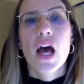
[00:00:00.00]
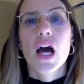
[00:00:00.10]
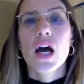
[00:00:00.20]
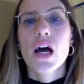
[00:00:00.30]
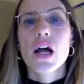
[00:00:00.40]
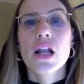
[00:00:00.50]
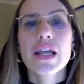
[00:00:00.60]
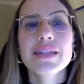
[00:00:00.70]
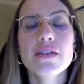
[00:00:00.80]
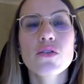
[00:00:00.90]

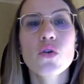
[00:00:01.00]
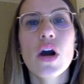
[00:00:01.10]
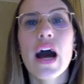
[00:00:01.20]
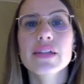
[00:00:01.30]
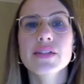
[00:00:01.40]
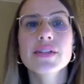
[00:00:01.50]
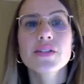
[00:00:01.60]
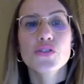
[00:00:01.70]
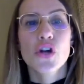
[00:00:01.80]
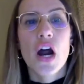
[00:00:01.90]
Let's look at
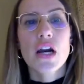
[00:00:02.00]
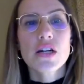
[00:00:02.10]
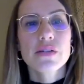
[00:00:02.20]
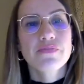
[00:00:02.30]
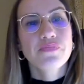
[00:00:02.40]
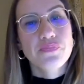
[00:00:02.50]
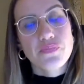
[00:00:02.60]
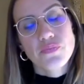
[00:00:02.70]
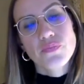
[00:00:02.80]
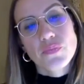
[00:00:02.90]
this chart.
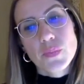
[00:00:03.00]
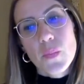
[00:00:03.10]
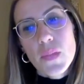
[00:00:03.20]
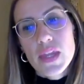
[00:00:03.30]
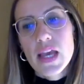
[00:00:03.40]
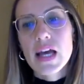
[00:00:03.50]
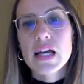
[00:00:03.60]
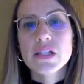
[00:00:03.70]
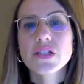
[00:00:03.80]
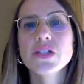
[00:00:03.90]

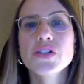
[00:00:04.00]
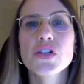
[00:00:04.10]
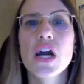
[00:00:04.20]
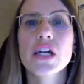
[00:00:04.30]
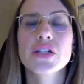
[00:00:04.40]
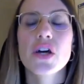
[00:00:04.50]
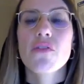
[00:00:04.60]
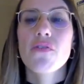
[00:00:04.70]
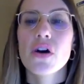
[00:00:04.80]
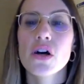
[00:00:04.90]
This chart
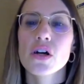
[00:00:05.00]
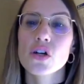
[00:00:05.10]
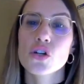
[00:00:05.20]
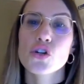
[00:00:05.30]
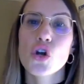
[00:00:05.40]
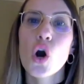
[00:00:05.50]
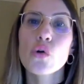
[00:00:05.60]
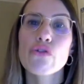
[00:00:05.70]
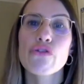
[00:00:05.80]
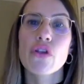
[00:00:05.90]

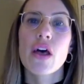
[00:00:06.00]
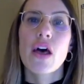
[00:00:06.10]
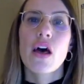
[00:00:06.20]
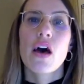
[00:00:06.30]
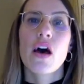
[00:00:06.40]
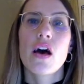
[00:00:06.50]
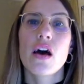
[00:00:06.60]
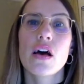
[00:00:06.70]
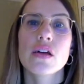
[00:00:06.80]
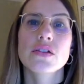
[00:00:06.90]
shows
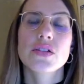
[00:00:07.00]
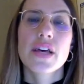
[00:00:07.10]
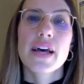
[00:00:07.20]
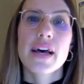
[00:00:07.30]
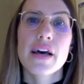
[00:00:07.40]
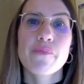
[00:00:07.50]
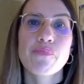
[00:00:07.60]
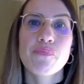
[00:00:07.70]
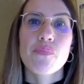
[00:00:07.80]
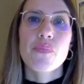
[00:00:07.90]
the
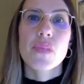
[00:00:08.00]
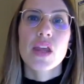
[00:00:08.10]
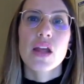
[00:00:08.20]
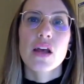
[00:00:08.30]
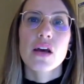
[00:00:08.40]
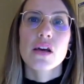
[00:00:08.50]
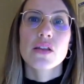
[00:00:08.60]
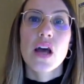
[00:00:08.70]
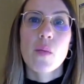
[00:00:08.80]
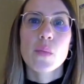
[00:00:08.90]

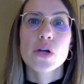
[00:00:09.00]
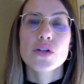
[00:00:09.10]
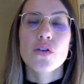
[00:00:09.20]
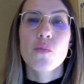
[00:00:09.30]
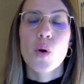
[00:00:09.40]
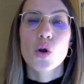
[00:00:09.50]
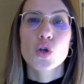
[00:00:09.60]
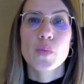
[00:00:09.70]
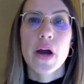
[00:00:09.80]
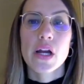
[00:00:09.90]
numbers of
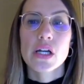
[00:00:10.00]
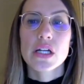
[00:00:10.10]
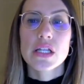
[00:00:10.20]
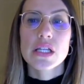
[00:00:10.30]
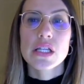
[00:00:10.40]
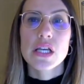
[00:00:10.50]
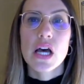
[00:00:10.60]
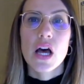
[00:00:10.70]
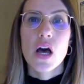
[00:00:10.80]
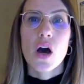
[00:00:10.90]
Polish migrants,
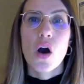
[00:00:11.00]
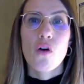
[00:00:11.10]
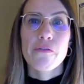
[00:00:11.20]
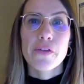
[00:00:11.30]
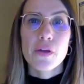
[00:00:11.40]
of